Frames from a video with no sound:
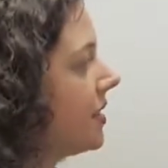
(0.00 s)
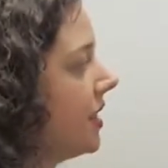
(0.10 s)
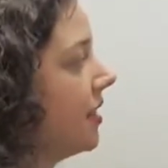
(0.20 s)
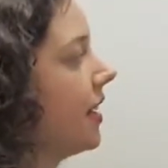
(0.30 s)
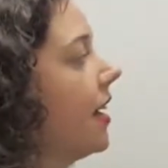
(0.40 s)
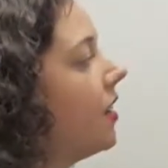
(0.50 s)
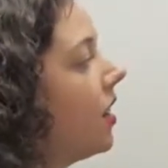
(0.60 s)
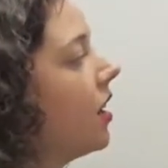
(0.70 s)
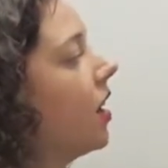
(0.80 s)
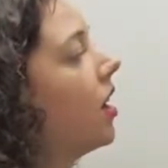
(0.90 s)
see that
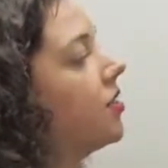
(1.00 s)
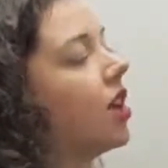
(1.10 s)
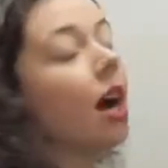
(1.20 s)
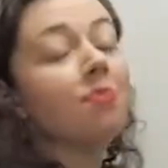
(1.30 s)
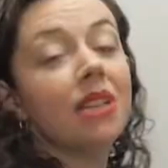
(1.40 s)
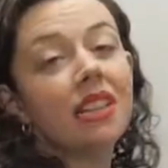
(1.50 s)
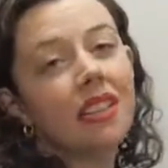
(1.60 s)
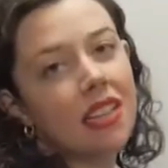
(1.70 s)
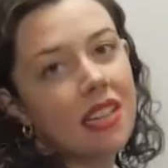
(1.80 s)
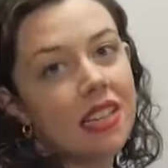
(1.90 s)
our topic
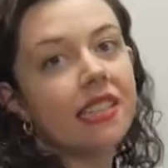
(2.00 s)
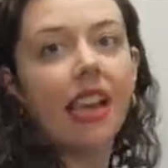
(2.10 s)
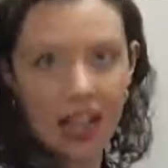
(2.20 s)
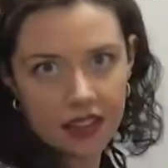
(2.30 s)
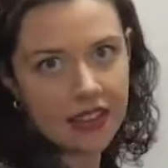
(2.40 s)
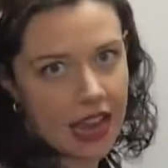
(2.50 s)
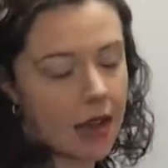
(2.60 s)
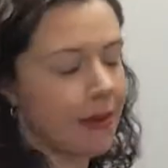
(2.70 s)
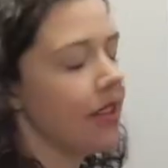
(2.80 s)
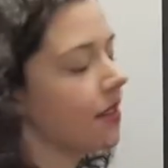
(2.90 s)
is healthy
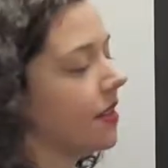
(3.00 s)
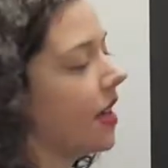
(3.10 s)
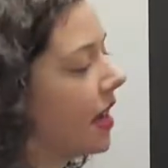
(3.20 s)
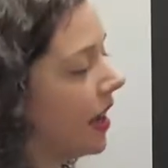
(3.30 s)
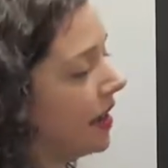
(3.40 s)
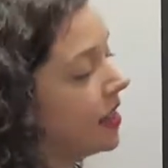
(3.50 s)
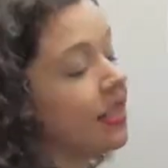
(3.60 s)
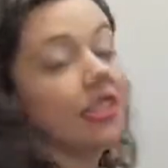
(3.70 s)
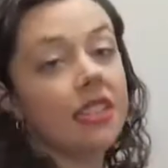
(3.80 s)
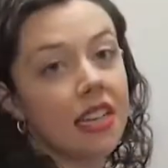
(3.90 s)
habits, and the
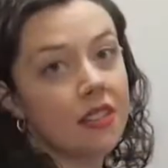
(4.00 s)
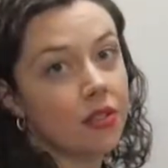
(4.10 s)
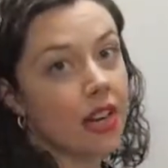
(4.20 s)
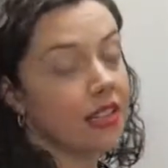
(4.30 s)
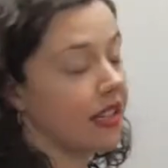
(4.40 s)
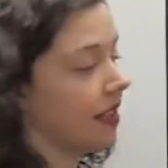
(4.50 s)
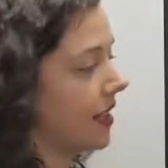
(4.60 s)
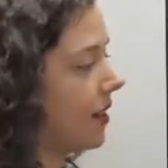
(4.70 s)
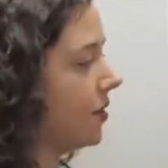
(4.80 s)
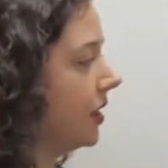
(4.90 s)
details or ideas
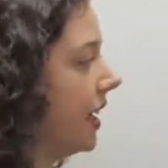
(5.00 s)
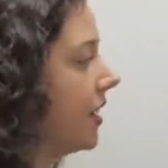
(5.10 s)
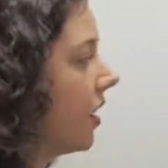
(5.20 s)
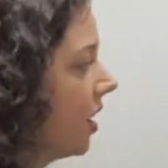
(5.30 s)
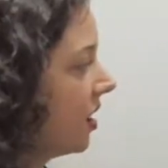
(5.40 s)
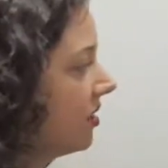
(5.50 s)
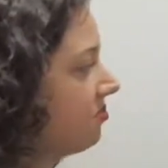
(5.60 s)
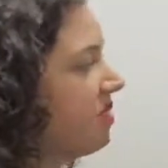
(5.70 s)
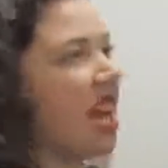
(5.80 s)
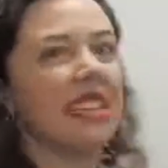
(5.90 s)
that relate
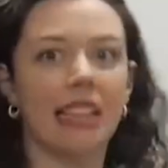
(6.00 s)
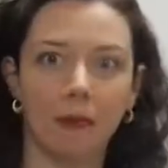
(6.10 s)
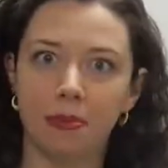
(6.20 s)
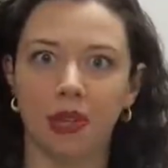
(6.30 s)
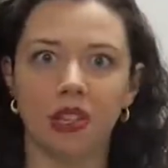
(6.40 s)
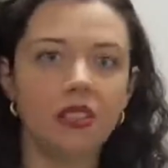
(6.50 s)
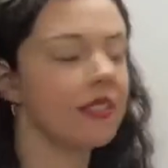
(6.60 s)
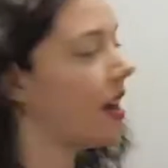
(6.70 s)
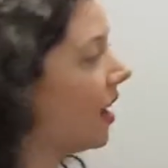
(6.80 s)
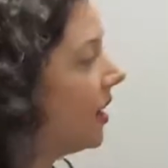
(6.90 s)
are
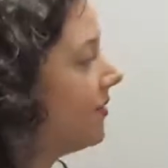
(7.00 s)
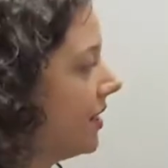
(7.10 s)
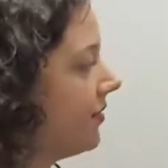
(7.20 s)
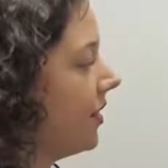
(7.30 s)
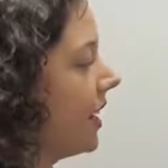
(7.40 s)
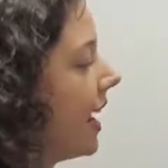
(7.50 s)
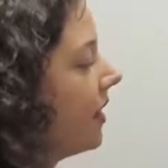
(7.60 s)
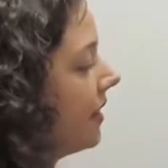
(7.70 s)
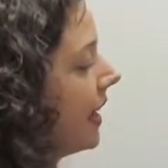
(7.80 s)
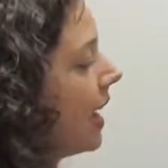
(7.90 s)
examples of different
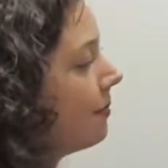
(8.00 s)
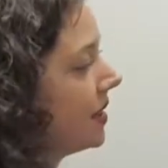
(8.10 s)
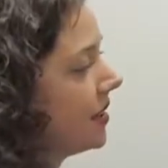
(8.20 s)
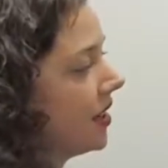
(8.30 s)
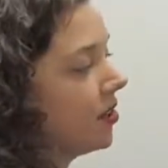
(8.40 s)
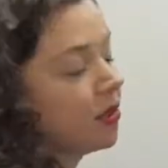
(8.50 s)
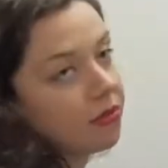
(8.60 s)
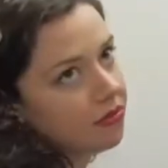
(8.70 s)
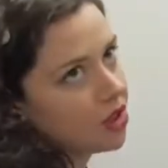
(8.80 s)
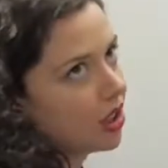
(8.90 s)
healthy habits that
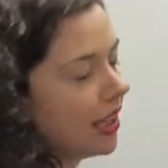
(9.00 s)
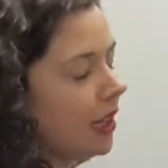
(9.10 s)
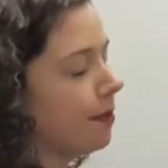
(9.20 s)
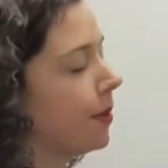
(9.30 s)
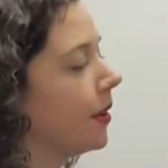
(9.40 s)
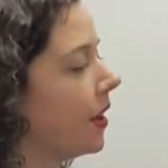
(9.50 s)
you should keep.